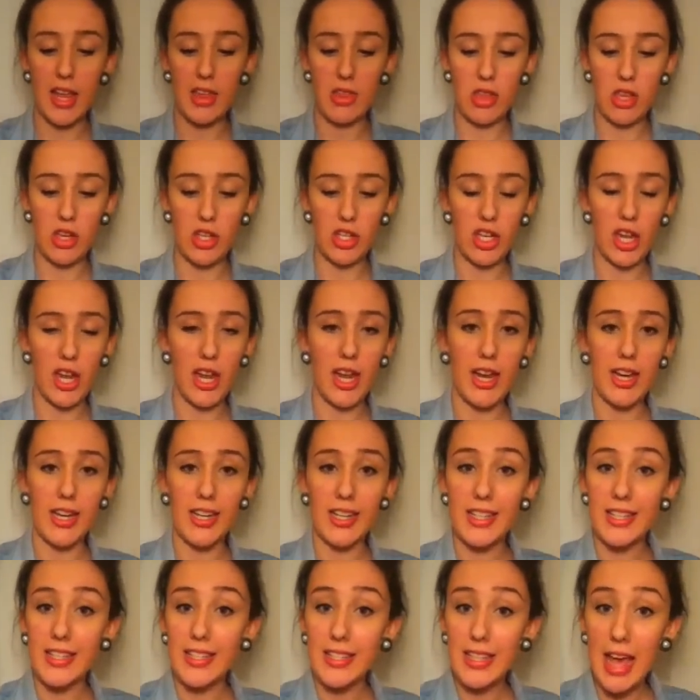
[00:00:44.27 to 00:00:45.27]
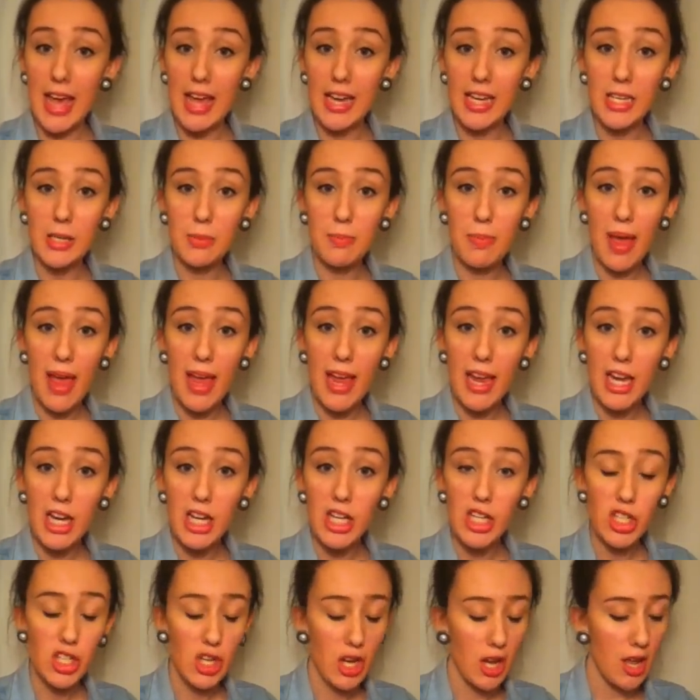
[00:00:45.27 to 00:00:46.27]
in the shade Sand
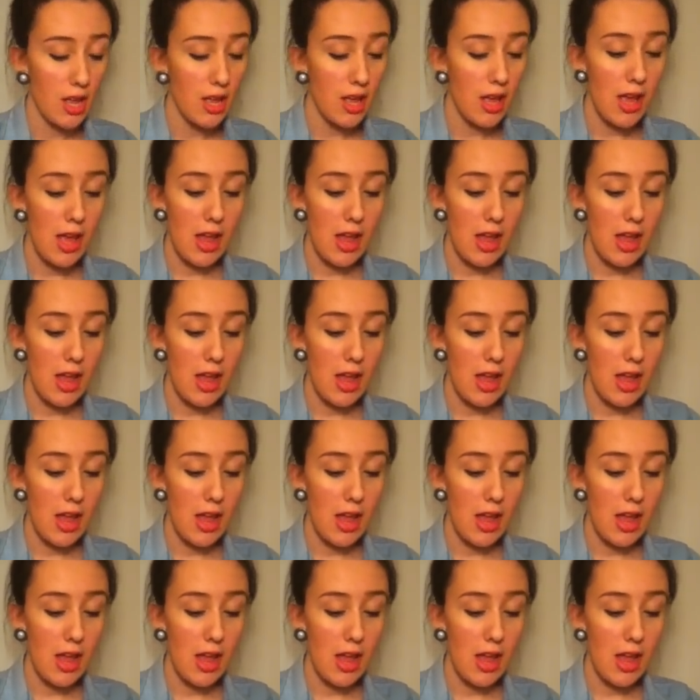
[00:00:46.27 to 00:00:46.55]
Beige.